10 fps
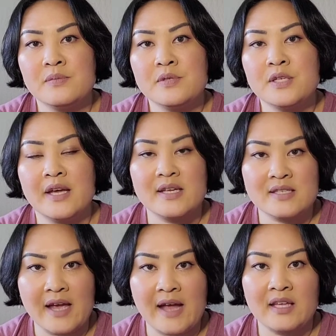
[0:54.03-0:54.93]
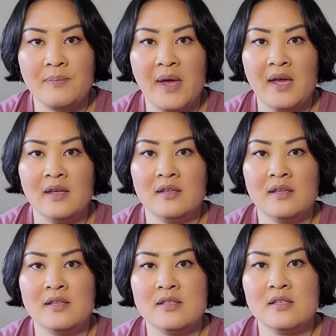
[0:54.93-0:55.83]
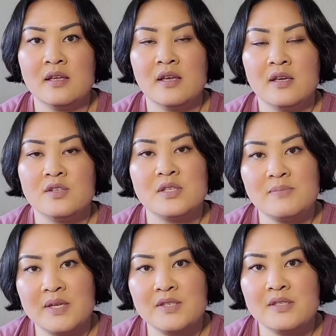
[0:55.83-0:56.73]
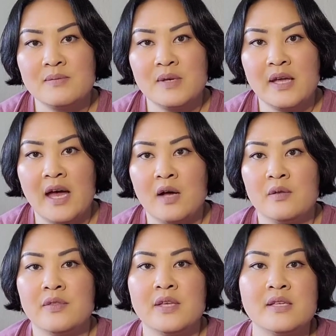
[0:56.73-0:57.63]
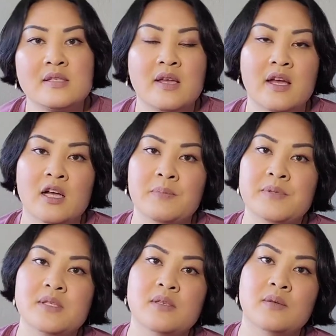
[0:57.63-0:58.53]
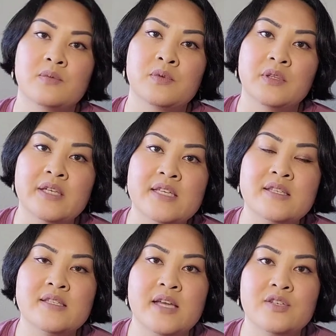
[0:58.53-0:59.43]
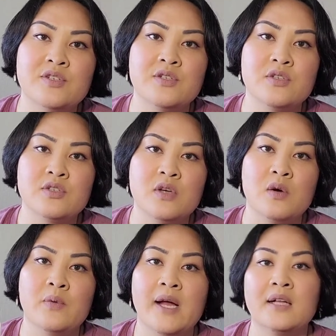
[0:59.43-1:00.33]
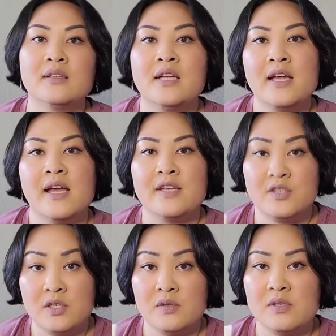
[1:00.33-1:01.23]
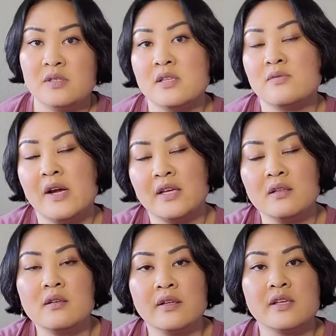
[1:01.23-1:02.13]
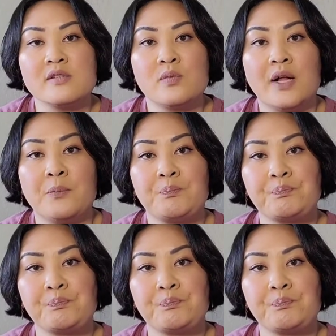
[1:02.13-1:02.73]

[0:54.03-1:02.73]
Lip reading: She has sciatic pain, and she's mentioned to me how this helps release the tension so well, and she uses this regularly as well.